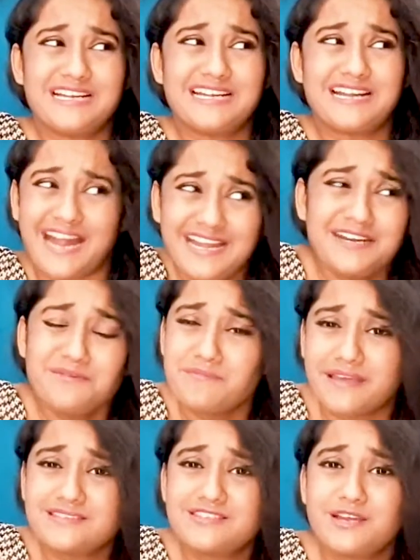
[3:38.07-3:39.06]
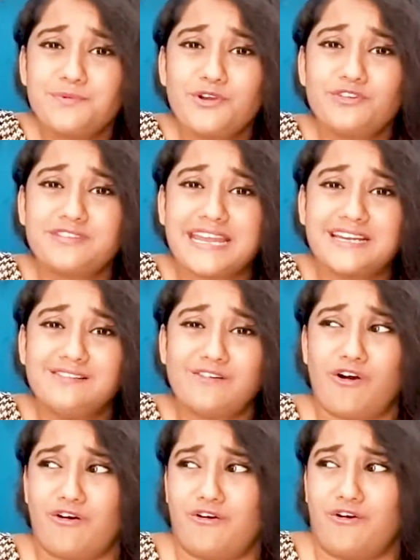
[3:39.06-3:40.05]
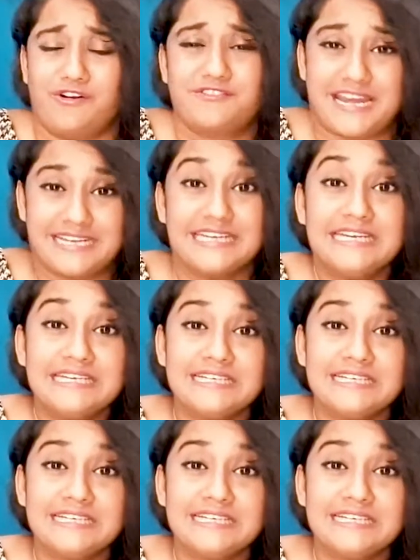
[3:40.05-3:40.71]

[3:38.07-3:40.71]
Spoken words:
kind of messed up your cycle already.